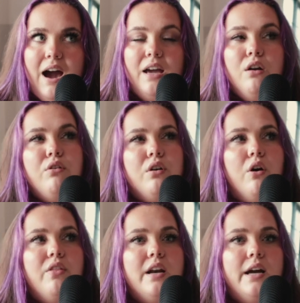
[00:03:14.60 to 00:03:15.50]
I don't
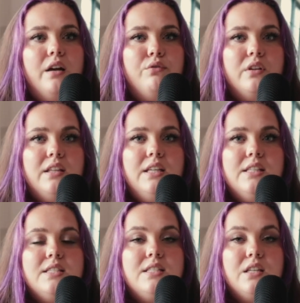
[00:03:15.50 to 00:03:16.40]
know that I had really
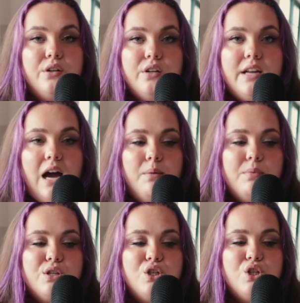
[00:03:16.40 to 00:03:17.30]
considered how
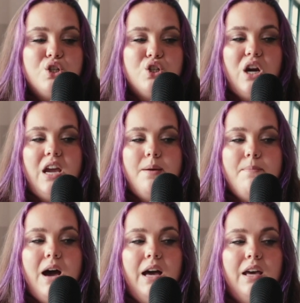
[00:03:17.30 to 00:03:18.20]
much
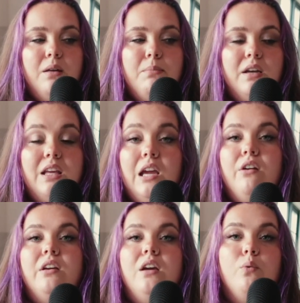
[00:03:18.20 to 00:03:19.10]
shame I had been
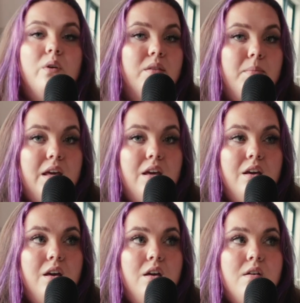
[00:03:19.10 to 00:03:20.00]
carrying with
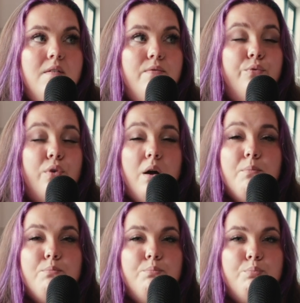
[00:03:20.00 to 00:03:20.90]
me
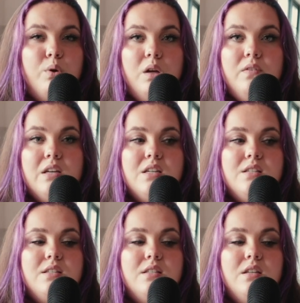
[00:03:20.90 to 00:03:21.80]
from
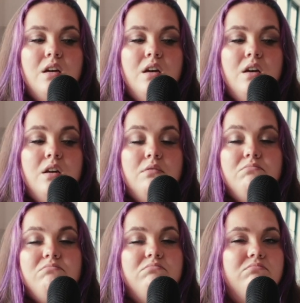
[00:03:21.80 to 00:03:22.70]
previous
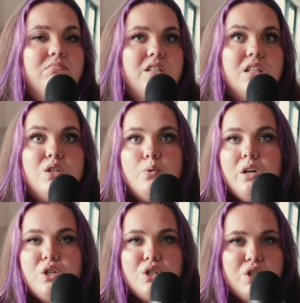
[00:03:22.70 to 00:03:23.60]

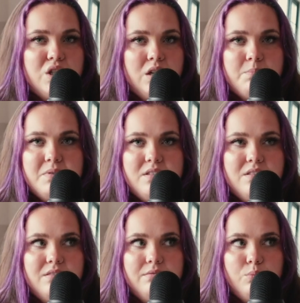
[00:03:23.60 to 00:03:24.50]

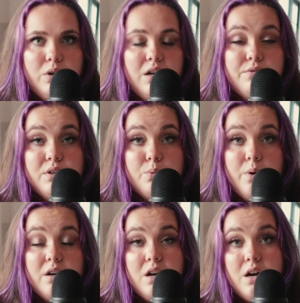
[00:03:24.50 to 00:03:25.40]
situationships, whatever and
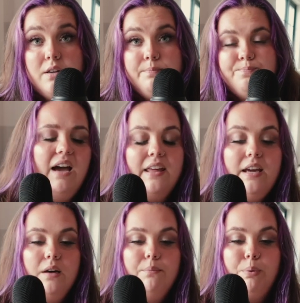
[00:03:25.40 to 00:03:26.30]
whatnot. I
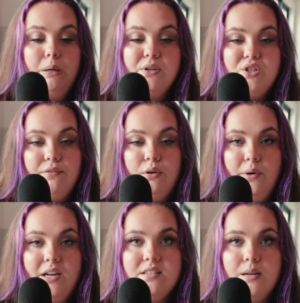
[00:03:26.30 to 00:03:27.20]
think pretty much
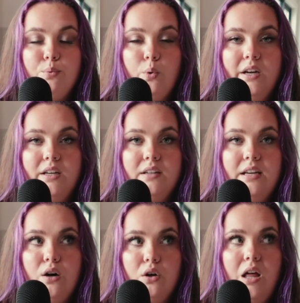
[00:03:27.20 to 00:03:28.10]
everyone at some point
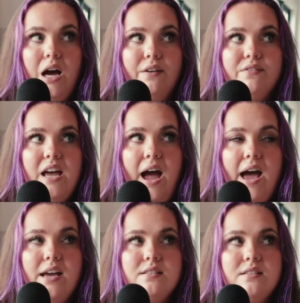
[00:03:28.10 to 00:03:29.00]
in our lives
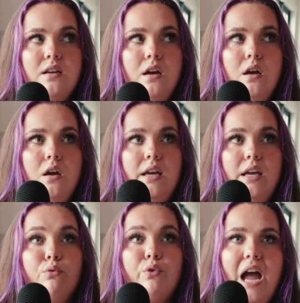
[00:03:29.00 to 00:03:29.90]
has,
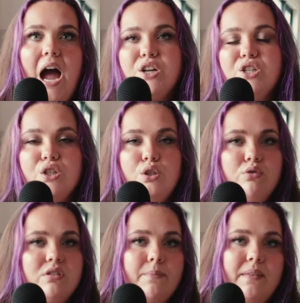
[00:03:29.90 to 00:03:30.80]
in reaction
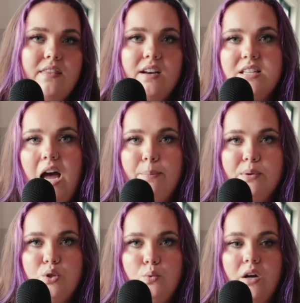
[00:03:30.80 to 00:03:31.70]
to something that has
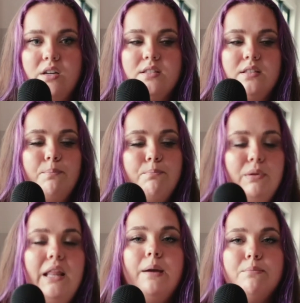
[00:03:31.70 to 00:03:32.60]
happened to us,
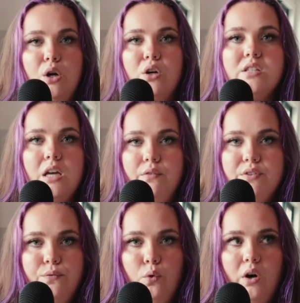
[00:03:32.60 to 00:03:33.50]
blamed
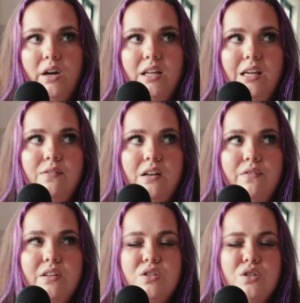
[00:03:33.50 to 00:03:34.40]
ourselves for it, even
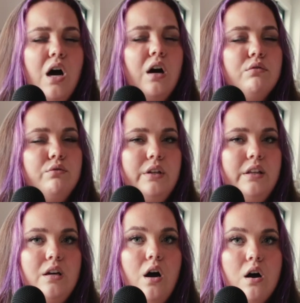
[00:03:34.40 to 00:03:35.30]
if it's not
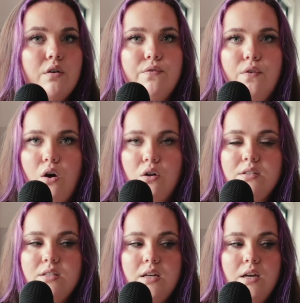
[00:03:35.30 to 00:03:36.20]
really our
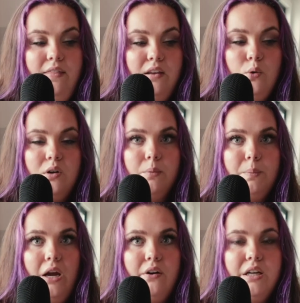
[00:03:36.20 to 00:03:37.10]
fault. And then you end up
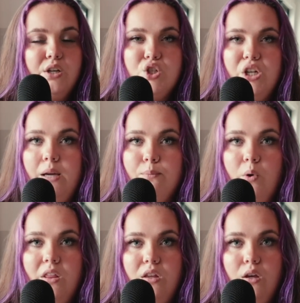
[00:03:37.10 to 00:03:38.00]
carrying shame
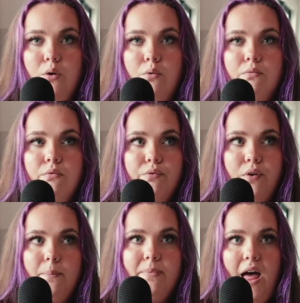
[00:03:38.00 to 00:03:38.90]
with you
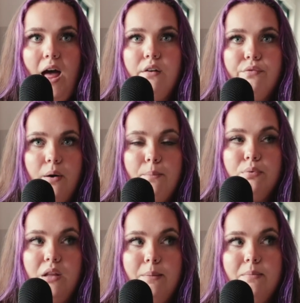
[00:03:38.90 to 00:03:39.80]
from that, from
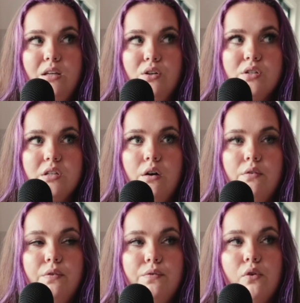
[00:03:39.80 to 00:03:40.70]
blaming
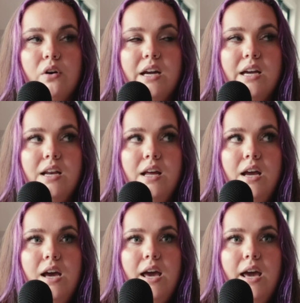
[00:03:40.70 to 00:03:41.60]
yourself for it.
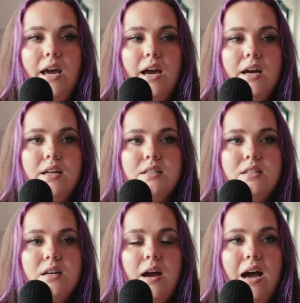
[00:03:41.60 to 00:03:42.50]

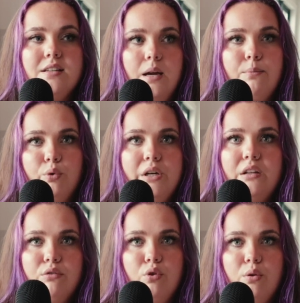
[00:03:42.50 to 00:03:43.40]
And as I'm
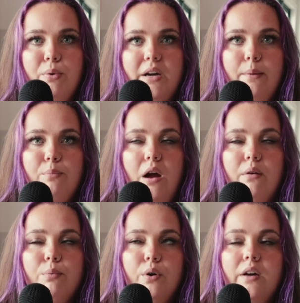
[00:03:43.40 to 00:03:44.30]
reading through the Brené
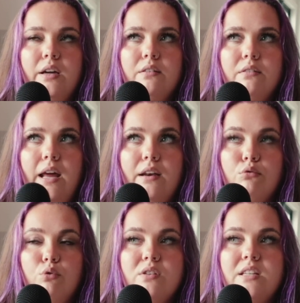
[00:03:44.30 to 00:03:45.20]
Brown book and
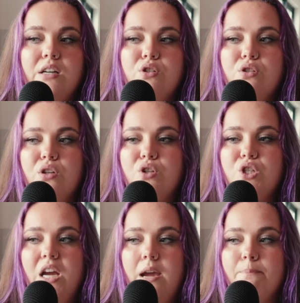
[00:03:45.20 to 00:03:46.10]
getting through the sections on
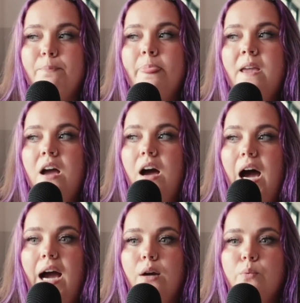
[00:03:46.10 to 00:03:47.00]
shame,
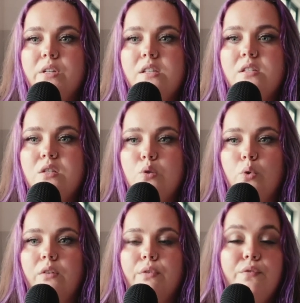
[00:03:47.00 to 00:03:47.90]
I was
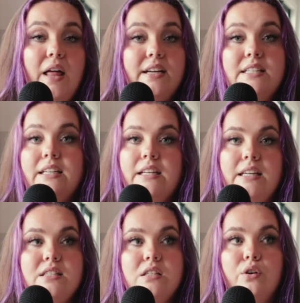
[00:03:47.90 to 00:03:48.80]
sort of reflecting and
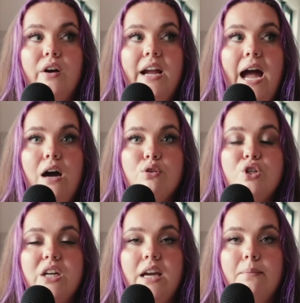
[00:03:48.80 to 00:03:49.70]
considering how
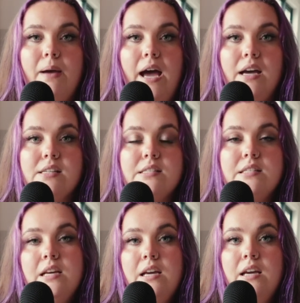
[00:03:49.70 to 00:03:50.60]
shame
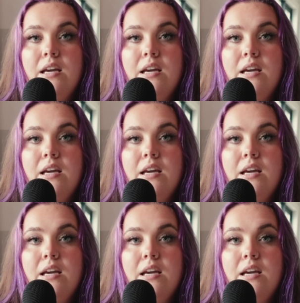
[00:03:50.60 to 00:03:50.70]
has